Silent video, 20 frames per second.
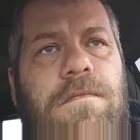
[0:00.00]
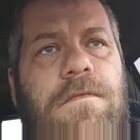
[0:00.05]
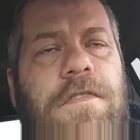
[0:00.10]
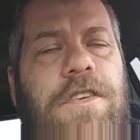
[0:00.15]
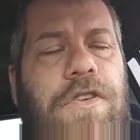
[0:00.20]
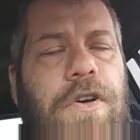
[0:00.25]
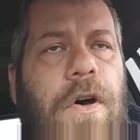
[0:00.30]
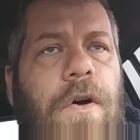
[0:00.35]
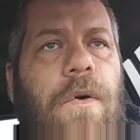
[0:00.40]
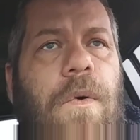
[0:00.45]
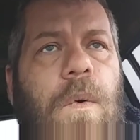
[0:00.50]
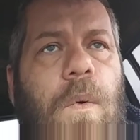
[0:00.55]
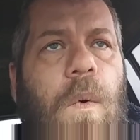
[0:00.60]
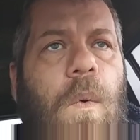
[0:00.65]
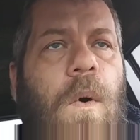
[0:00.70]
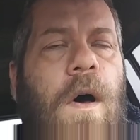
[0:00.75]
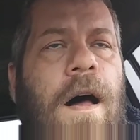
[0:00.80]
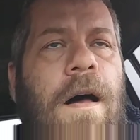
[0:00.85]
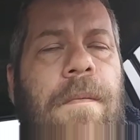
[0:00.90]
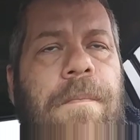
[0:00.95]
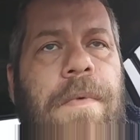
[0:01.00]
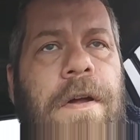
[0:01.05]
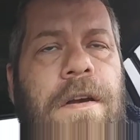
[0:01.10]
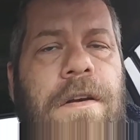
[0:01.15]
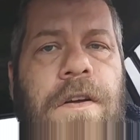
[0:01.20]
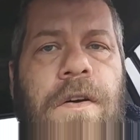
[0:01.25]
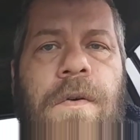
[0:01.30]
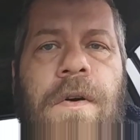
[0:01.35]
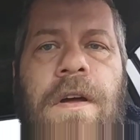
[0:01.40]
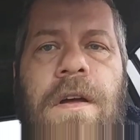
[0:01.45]
So, while I've been
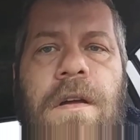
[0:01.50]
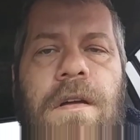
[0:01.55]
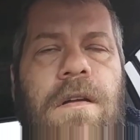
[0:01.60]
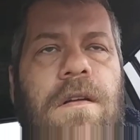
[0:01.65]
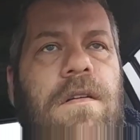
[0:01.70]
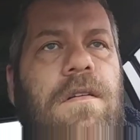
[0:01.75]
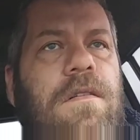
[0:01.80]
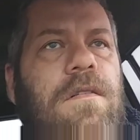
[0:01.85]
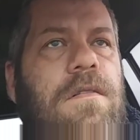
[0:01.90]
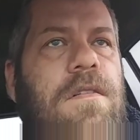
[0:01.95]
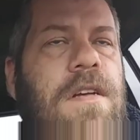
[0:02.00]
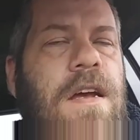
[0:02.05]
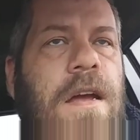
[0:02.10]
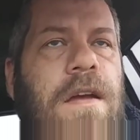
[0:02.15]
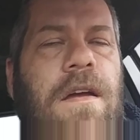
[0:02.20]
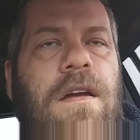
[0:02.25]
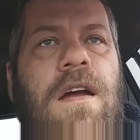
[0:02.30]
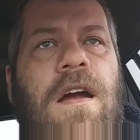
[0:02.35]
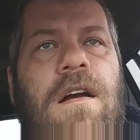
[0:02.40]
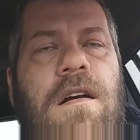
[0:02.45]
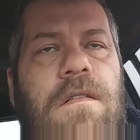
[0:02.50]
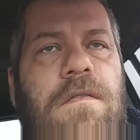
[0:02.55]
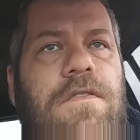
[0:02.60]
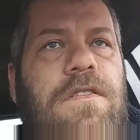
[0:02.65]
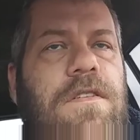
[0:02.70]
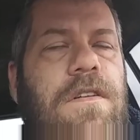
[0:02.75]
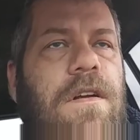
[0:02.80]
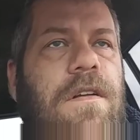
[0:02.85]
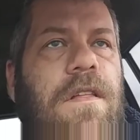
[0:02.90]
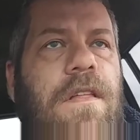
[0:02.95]
doing, taking care
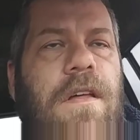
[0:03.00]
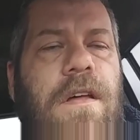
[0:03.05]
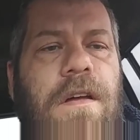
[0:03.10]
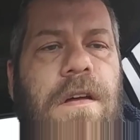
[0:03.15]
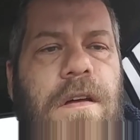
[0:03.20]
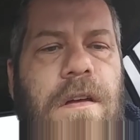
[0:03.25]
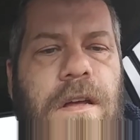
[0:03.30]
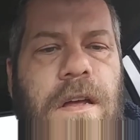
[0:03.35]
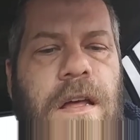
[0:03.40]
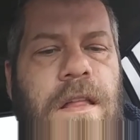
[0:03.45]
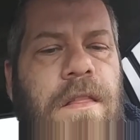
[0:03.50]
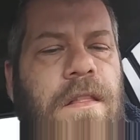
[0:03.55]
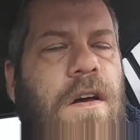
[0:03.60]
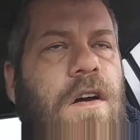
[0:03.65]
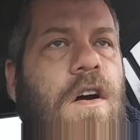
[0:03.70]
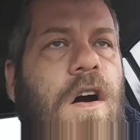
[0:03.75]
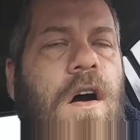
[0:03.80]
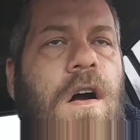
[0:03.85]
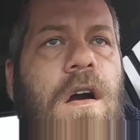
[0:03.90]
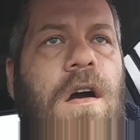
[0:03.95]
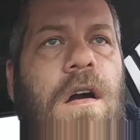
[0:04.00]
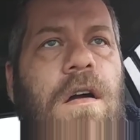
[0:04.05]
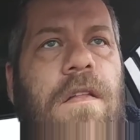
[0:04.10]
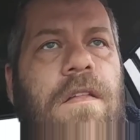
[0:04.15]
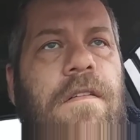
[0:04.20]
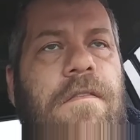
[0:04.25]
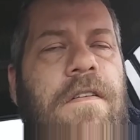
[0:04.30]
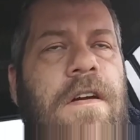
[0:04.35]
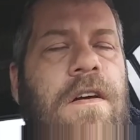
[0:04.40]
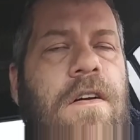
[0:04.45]
of the, getting the car or
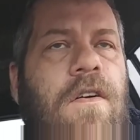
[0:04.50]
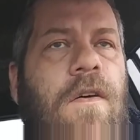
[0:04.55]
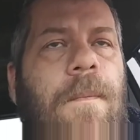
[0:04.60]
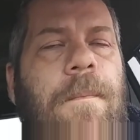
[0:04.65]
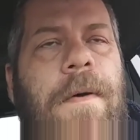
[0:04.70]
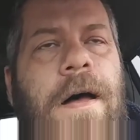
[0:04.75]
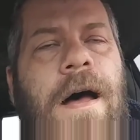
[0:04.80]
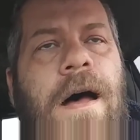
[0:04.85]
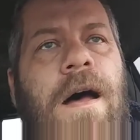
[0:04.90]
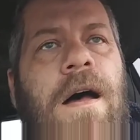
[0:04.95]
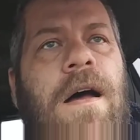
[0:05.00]
the vehicle back,